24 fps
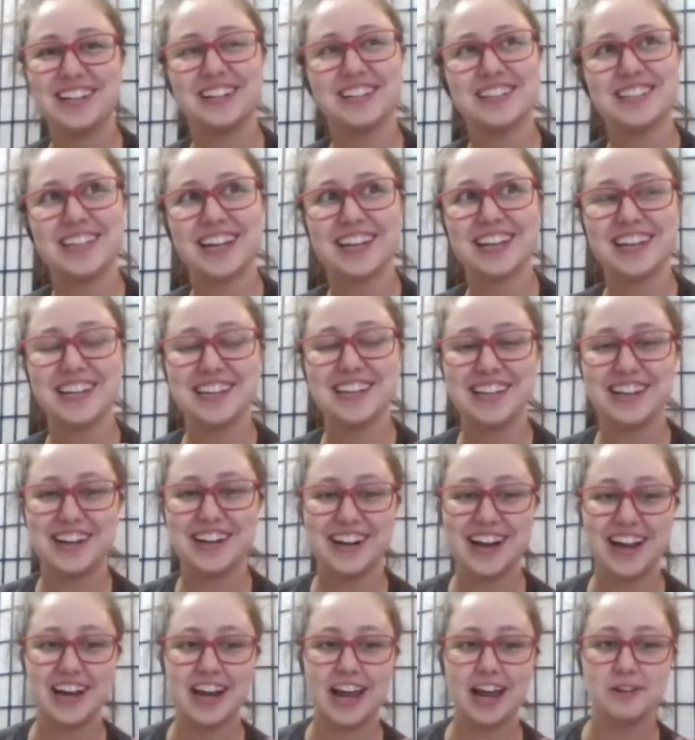or second
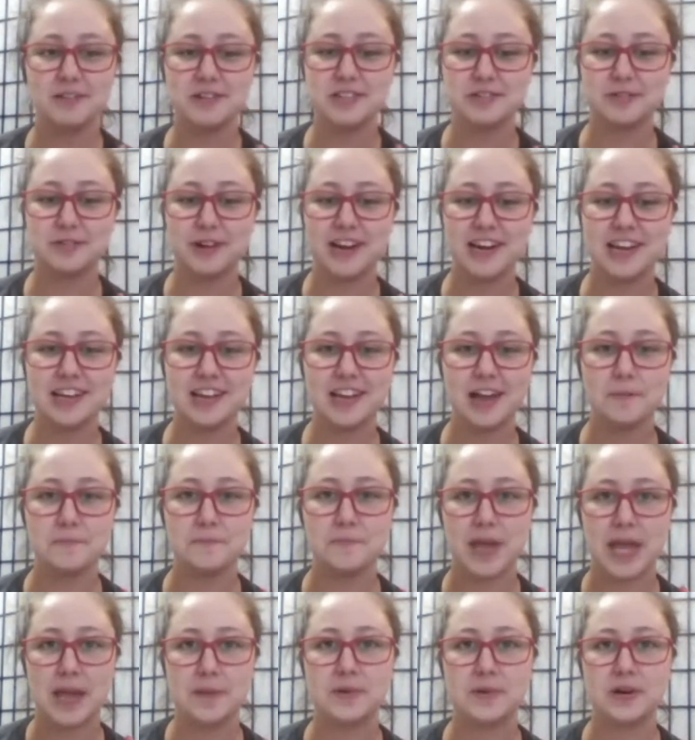year, and I was writing a
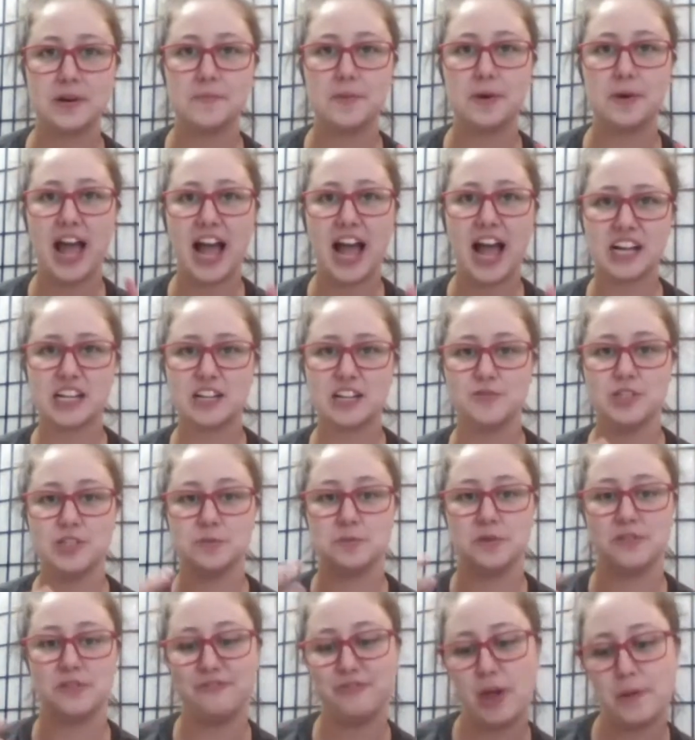paper about
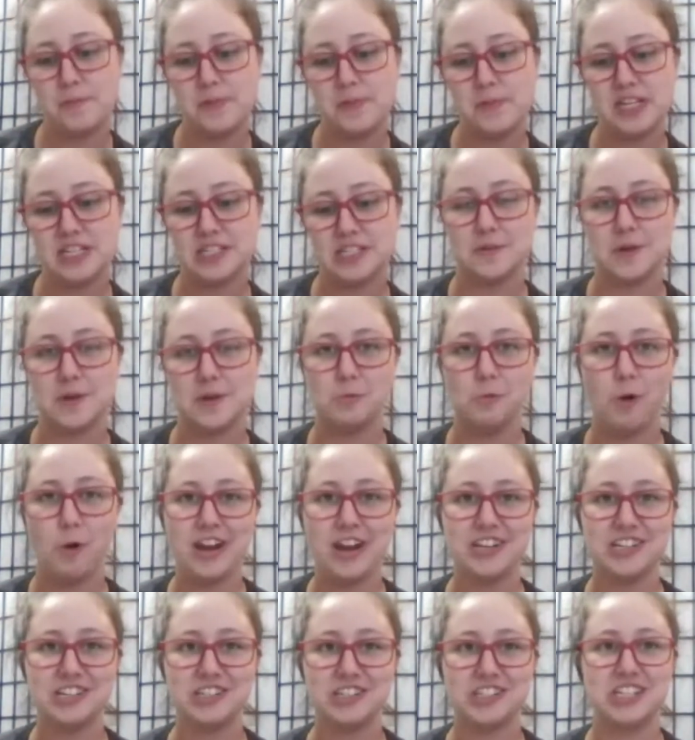activism and feminism and
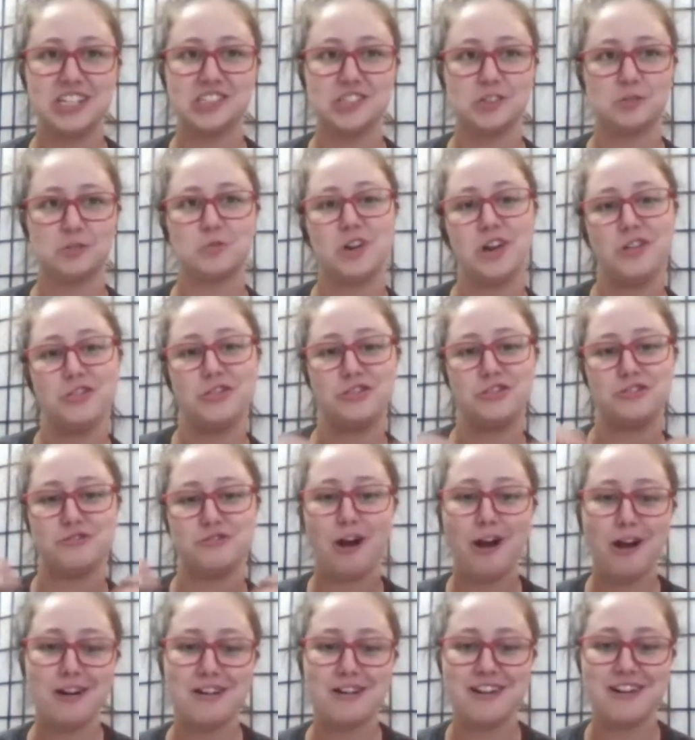wanting to change the world through
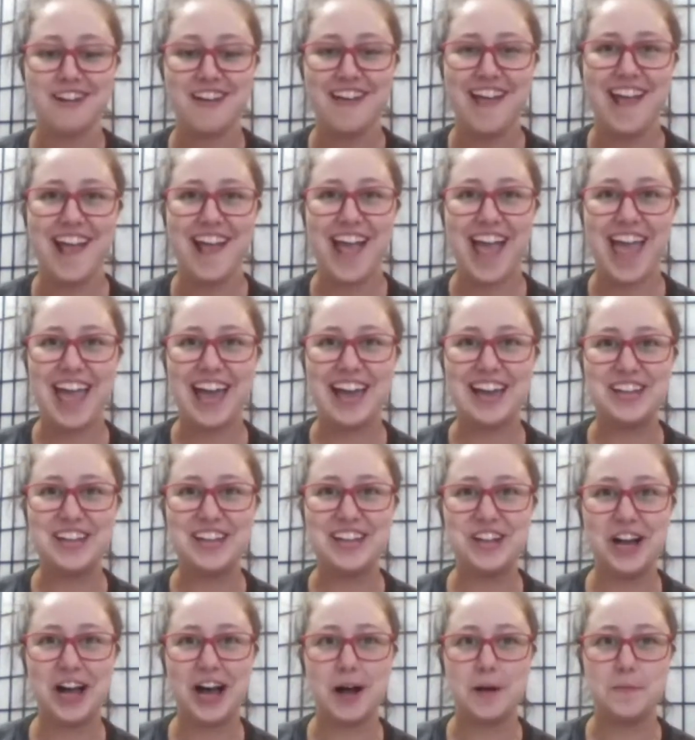art.
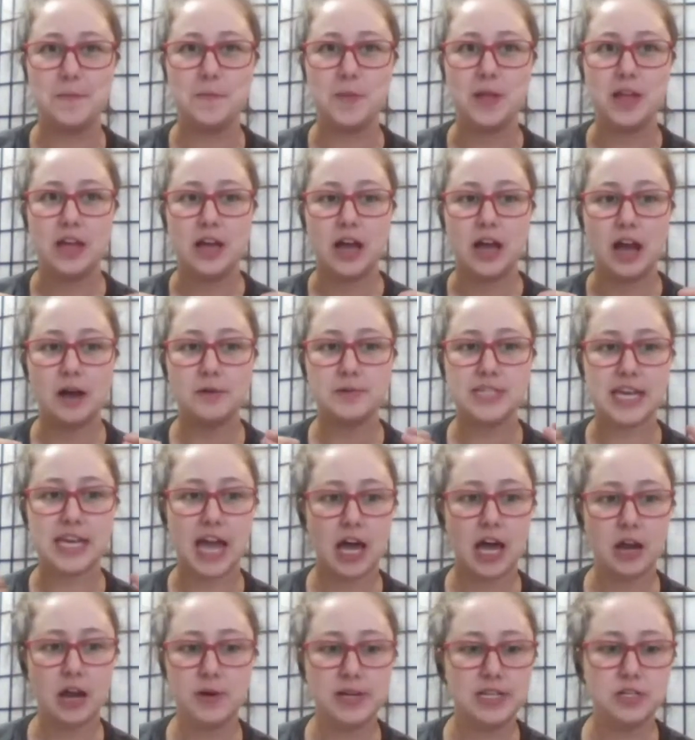And um, I was
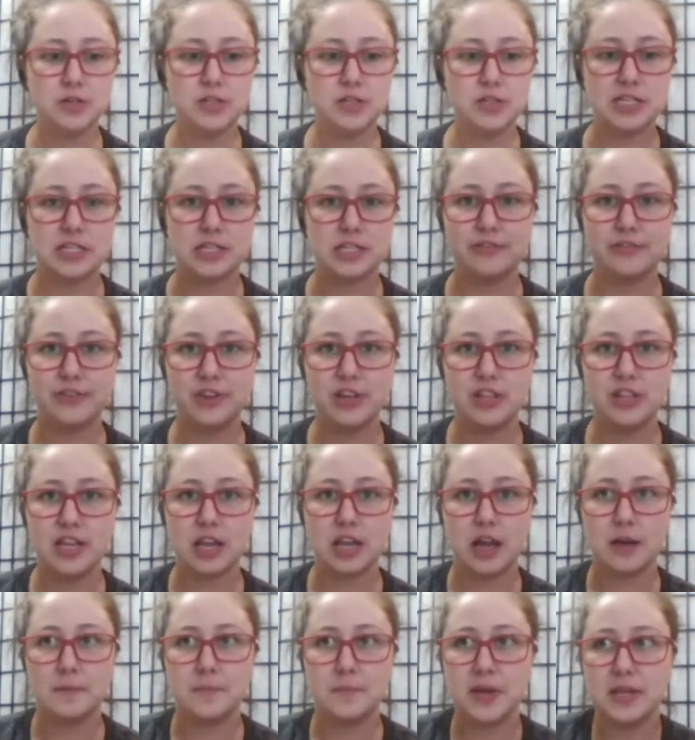like, "How do I do this? I feel
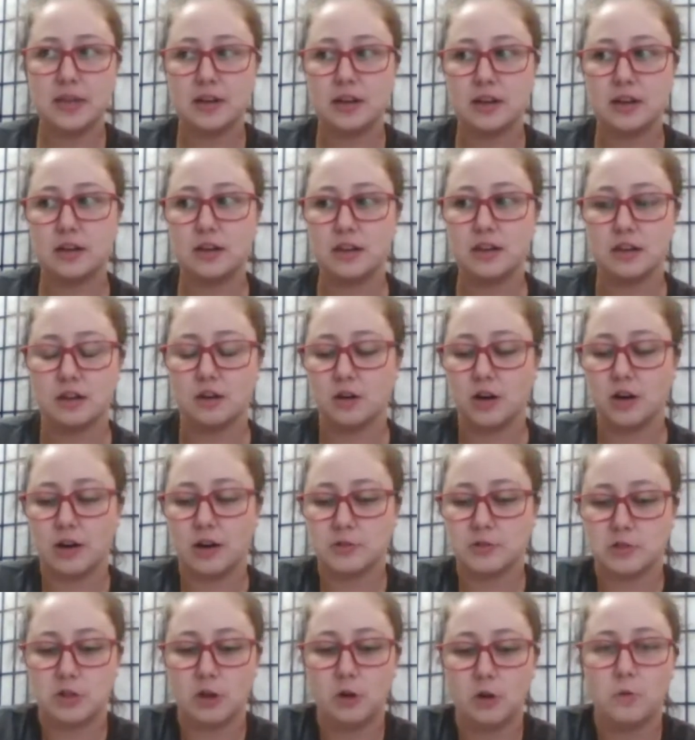like I might, you know, I
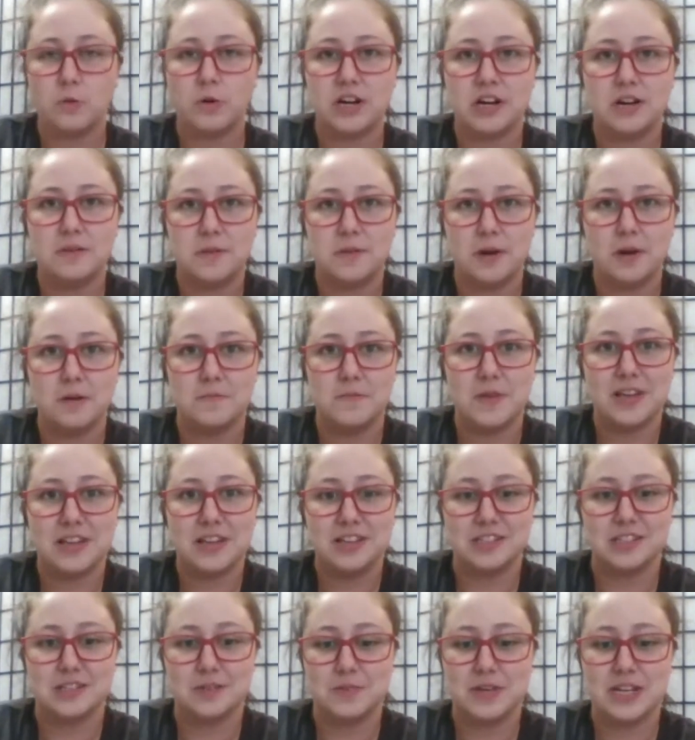was so worried about
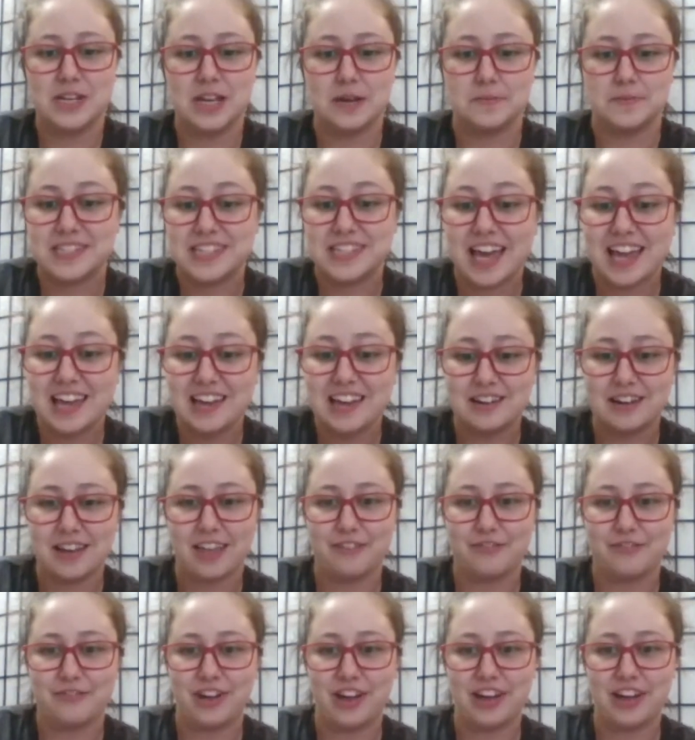making somebody upset, and
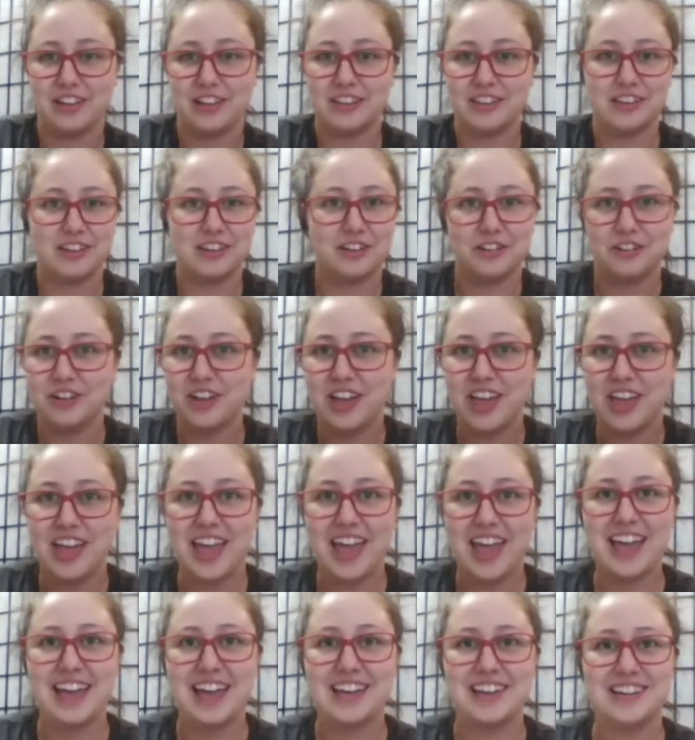if I, you know."
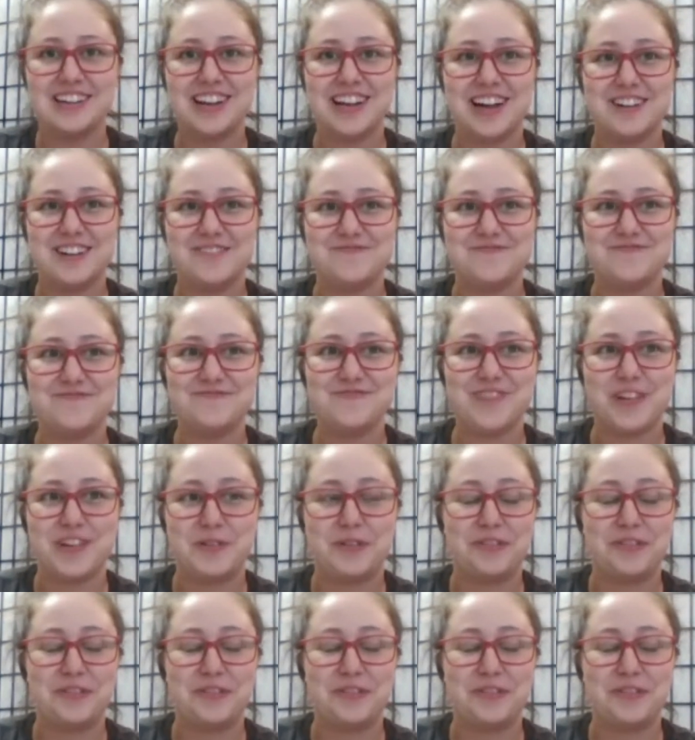And um, my